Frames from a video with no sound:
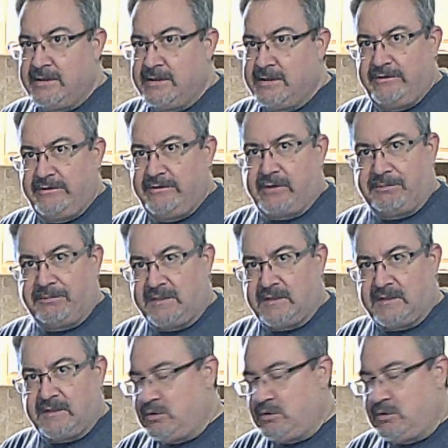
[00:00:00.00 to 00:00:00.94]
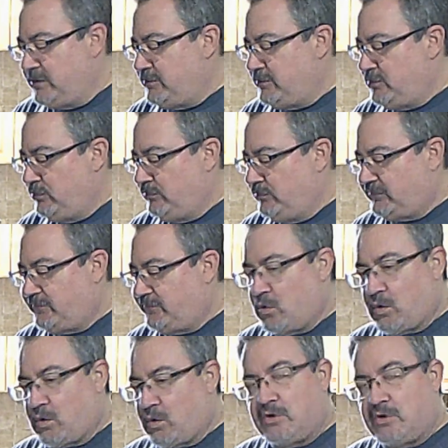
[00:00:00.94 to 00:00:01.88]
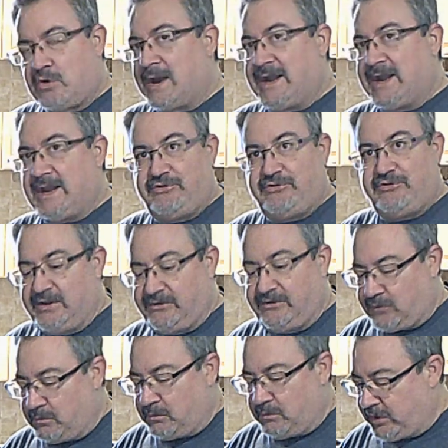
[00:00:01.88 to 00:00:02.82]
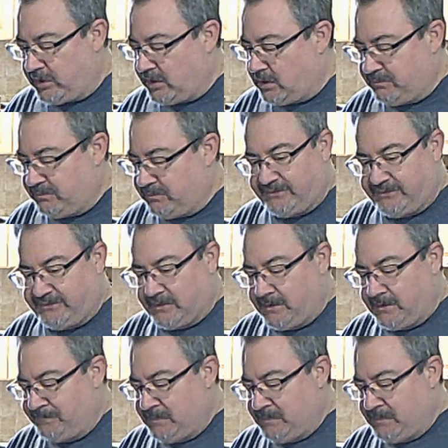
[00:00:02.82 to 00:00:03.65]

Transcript: something that you would use for grating cheese for putting on pizza.